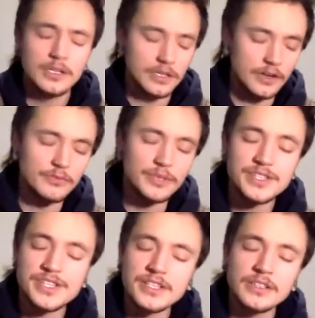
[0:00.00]
Love me
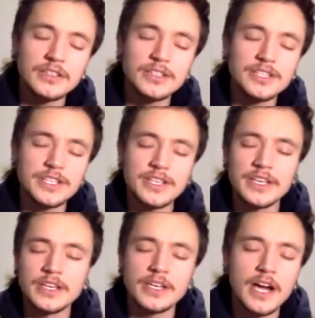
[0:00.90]
till the
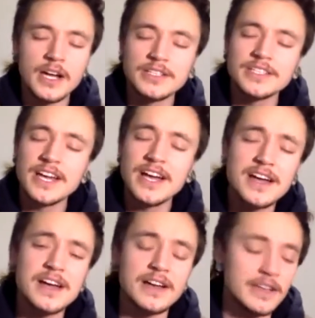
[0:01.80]
day I
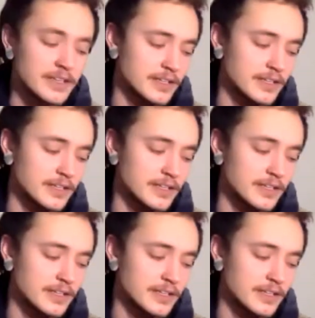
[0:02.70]
die.